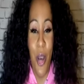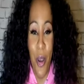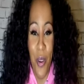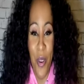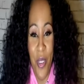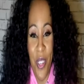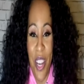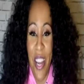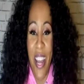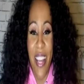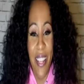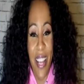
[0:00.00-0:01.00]
So
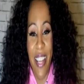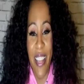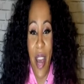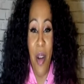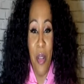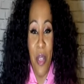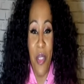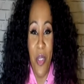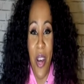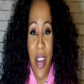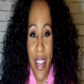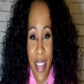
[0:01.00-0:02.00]
that, yeah, that
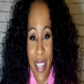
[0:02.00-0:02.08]
why.